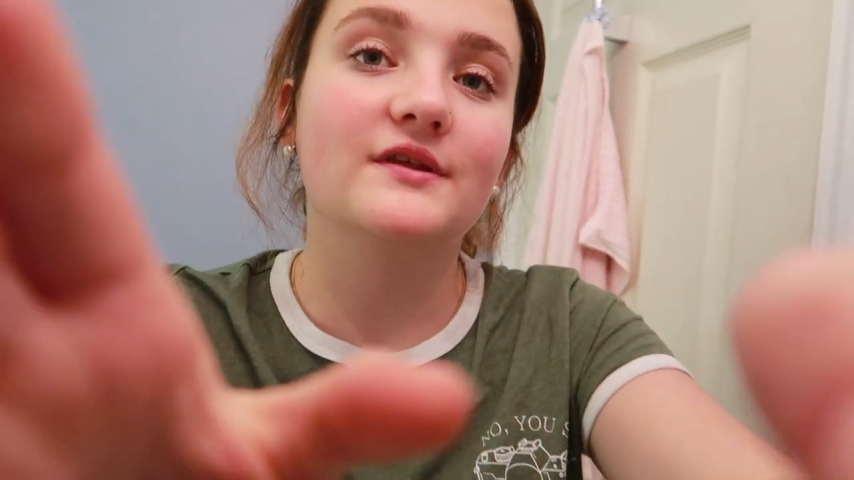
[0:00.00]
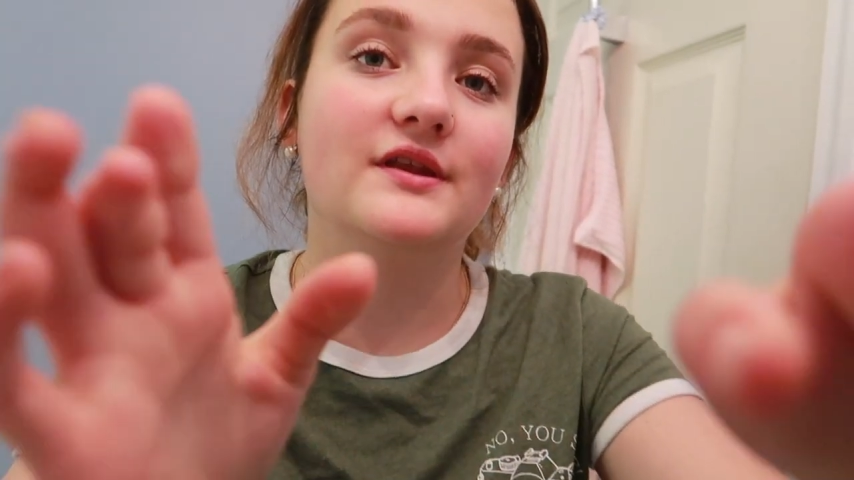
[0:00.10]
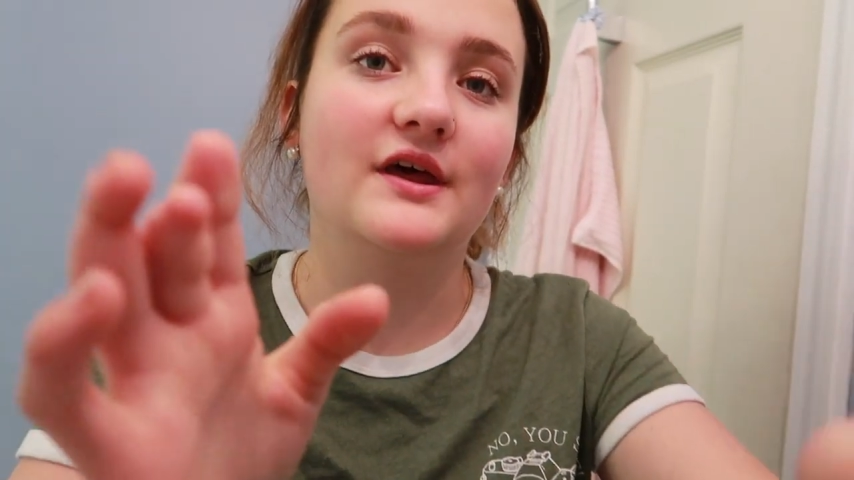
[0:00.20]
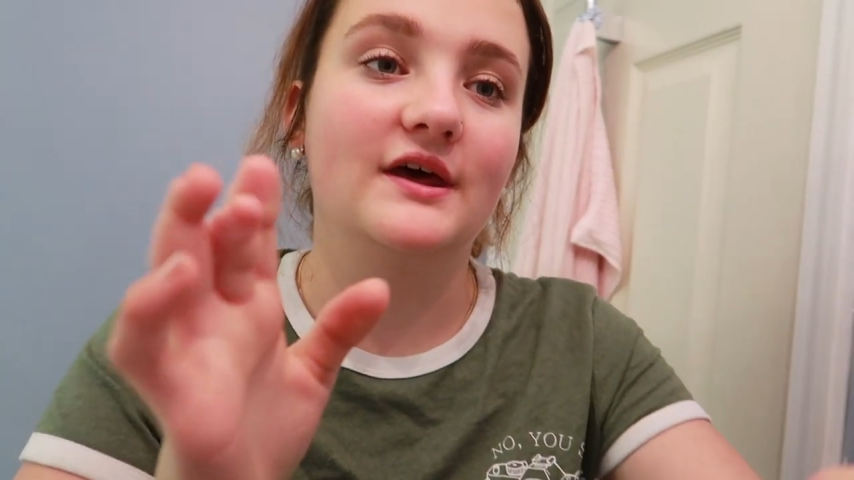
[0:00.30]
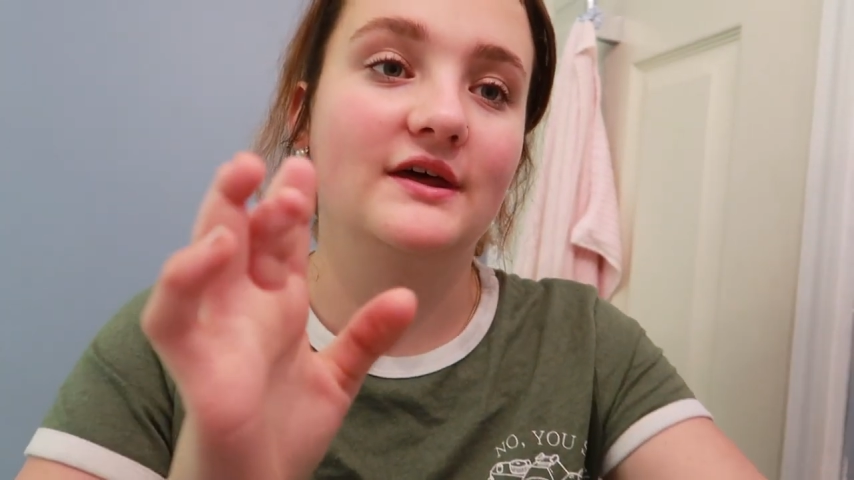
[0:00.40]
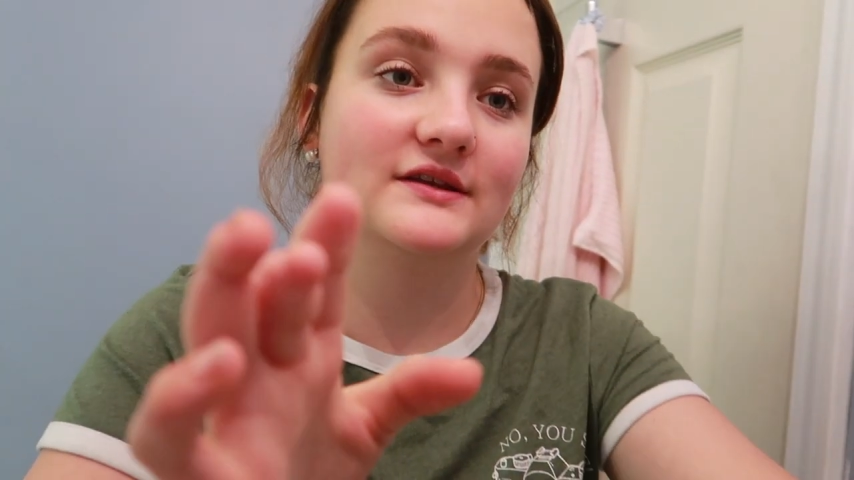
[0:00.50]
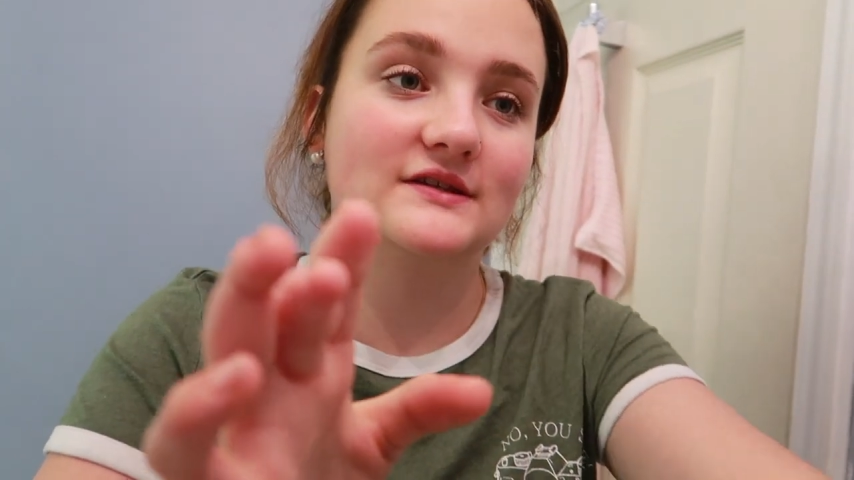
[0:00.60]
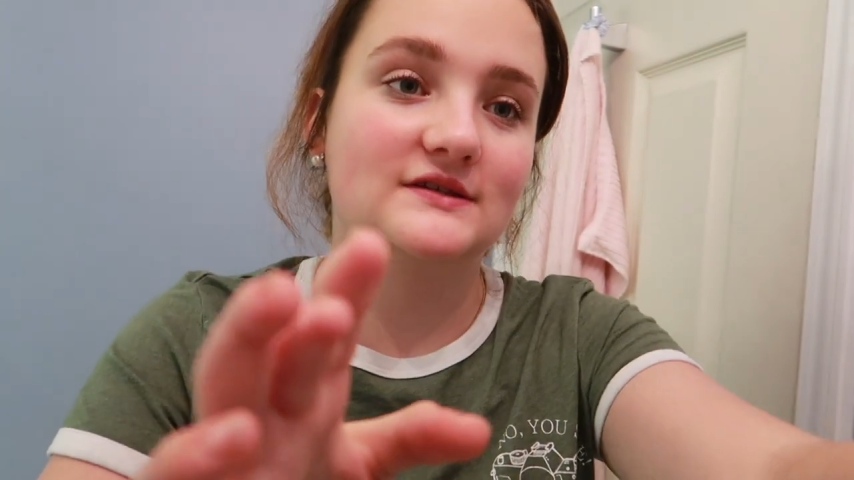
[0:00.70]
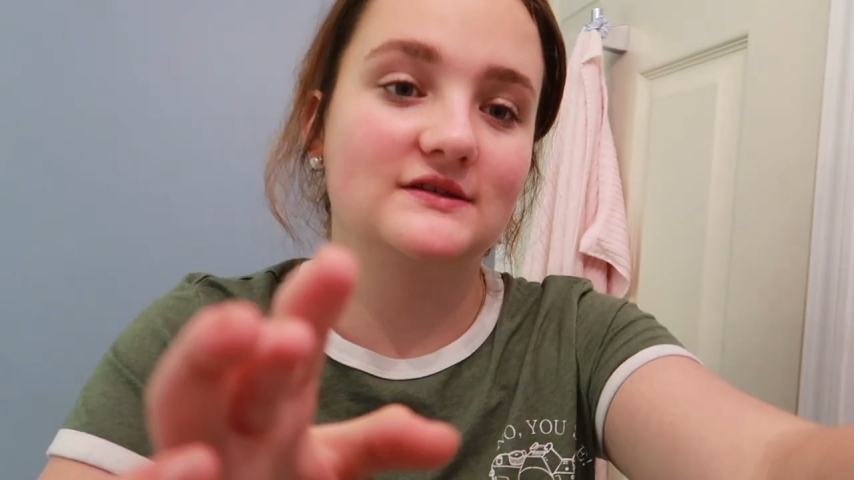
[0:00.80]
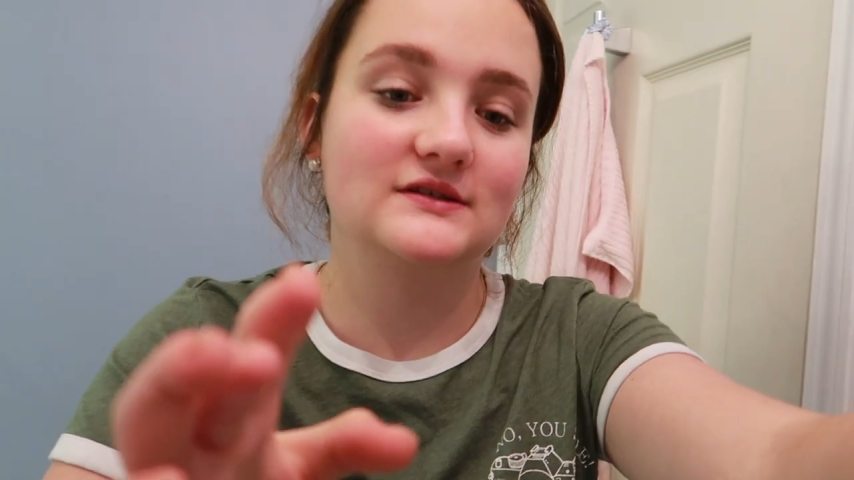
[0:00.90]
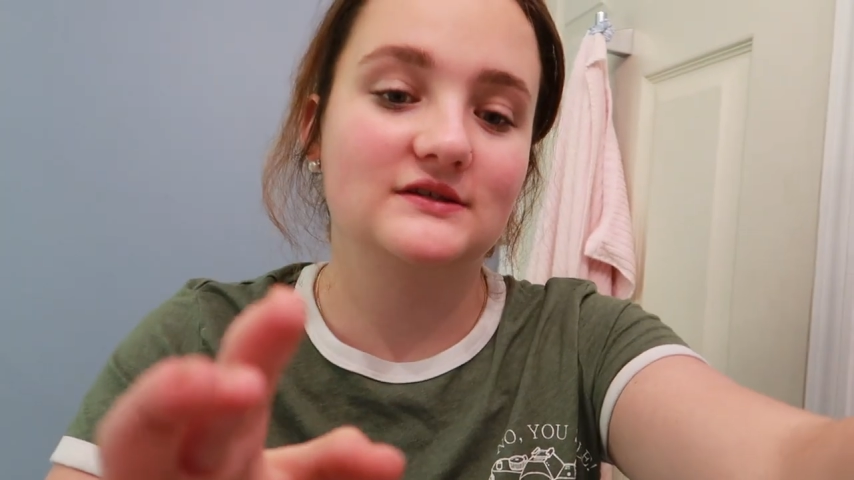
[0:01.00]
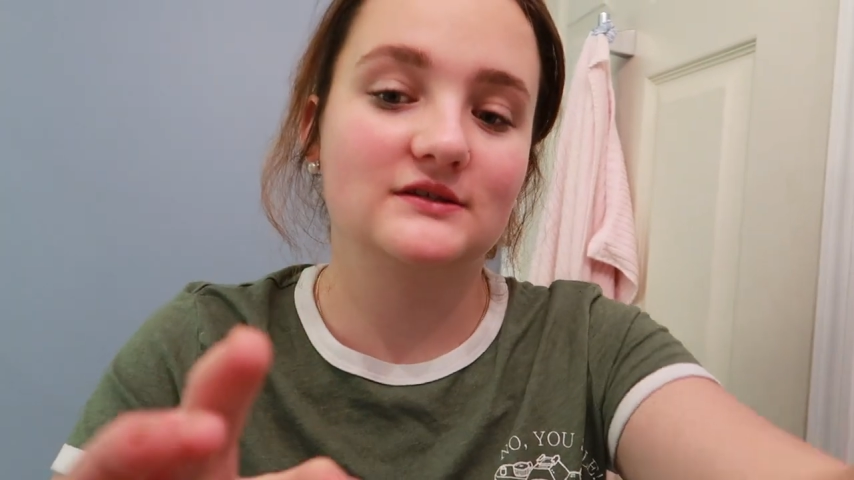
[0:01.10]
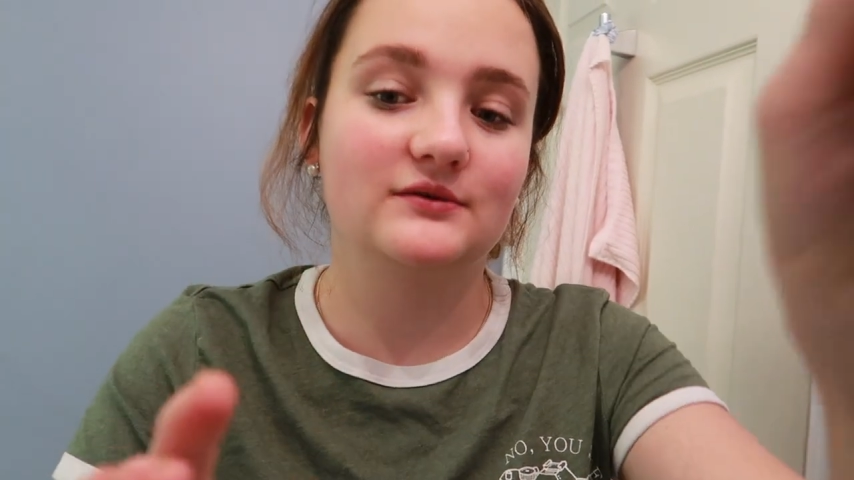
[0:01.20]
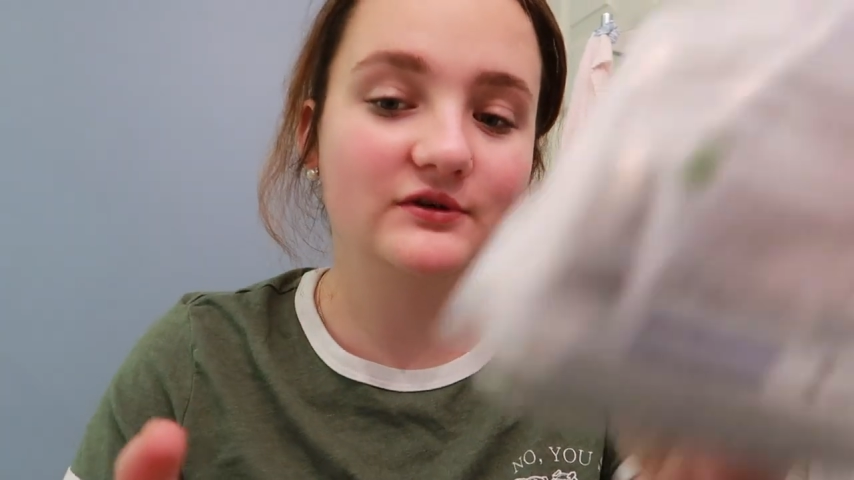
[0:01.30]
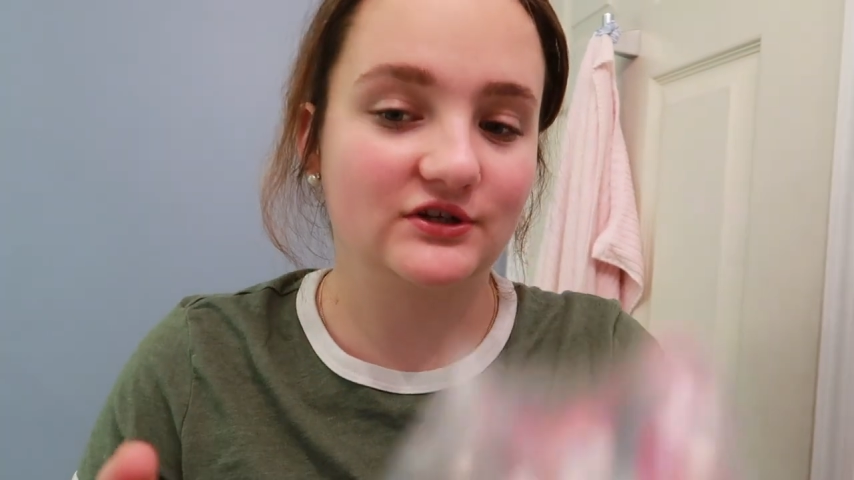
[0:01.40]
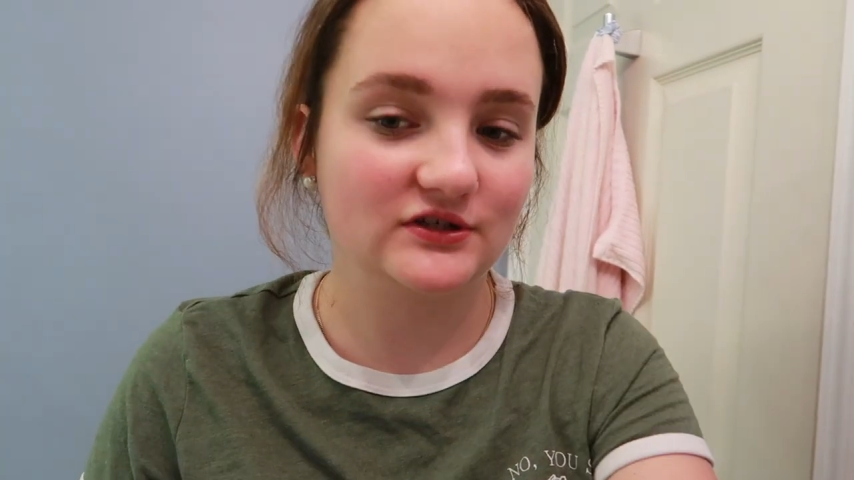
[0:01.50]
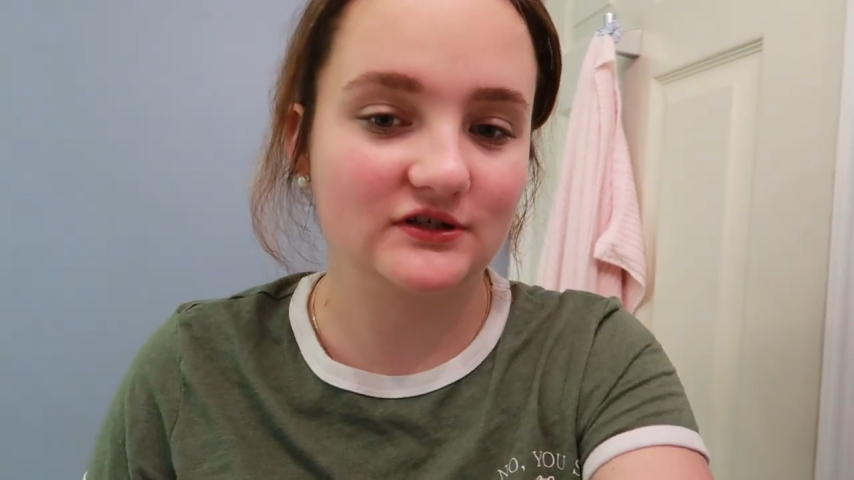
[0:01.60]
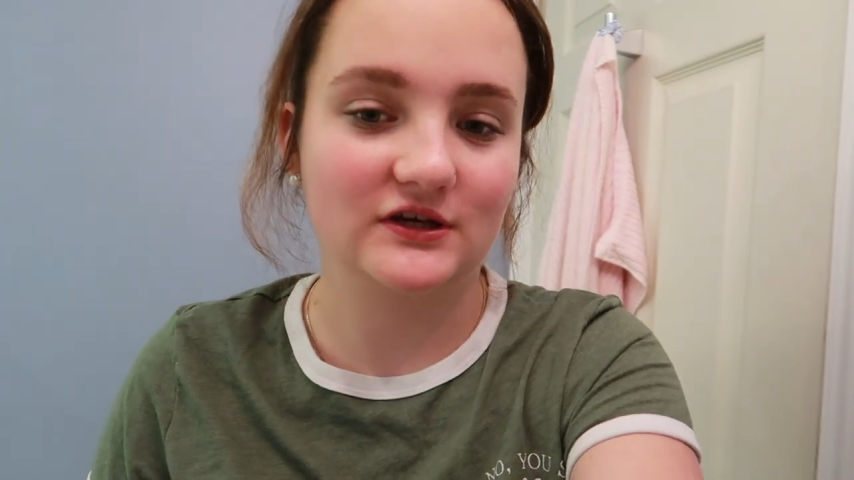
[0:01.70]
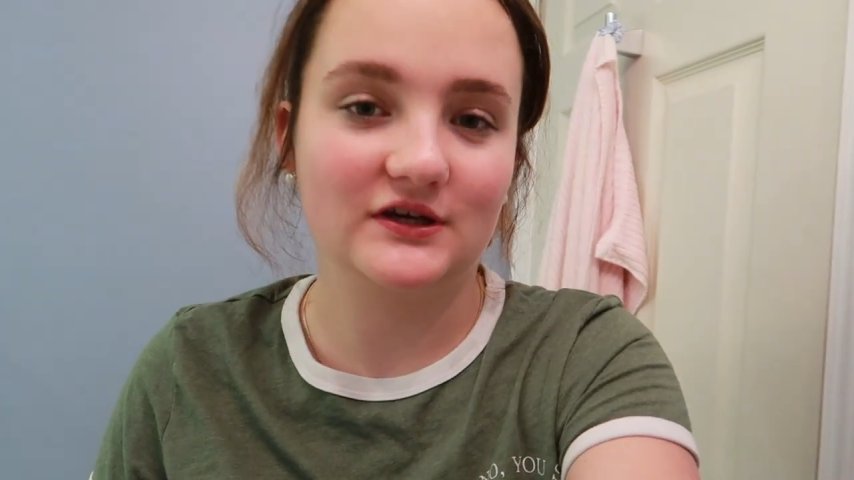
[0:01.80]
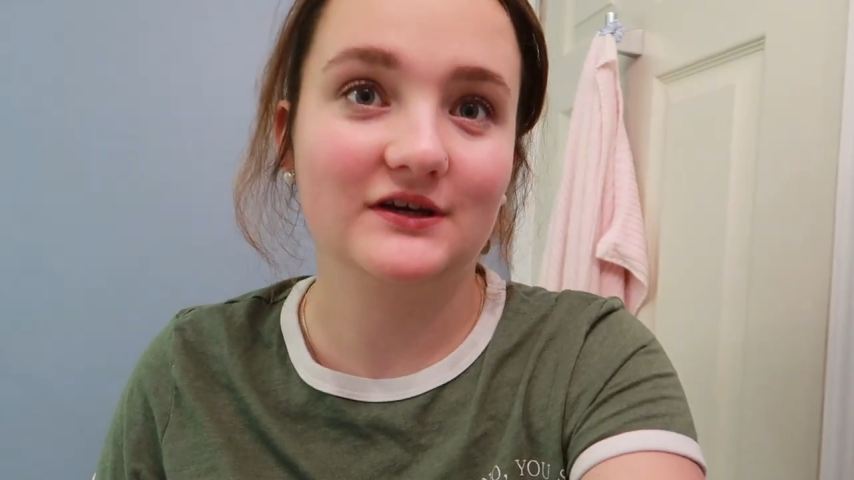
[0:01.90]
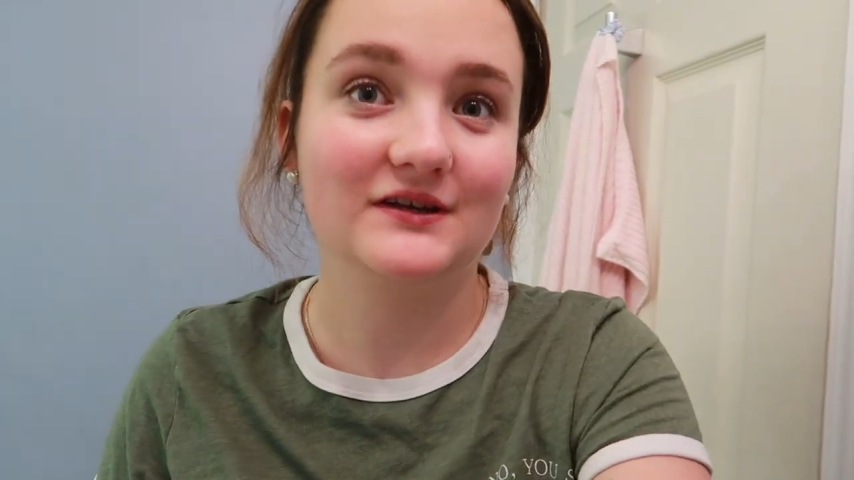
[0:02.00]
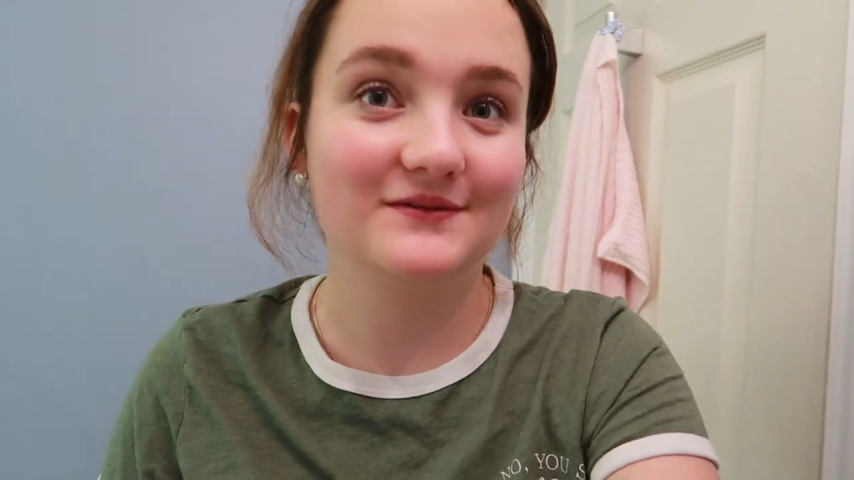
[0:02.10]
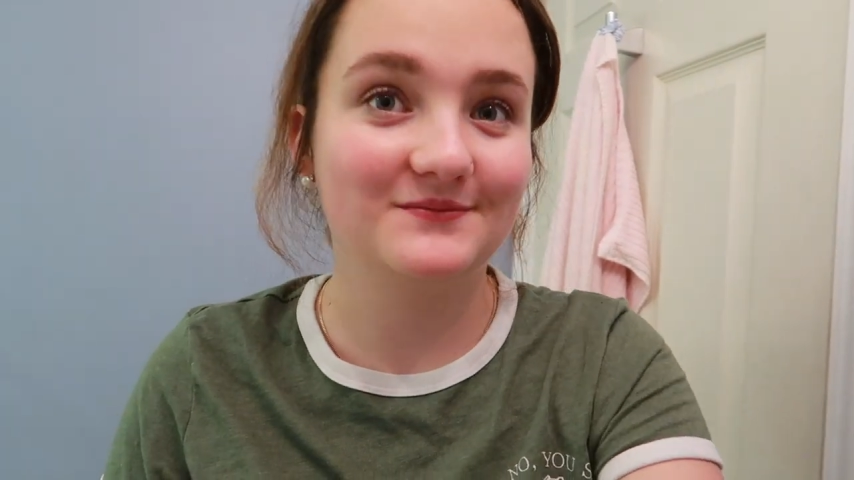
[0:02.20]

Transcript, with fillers: Then, dance, which is good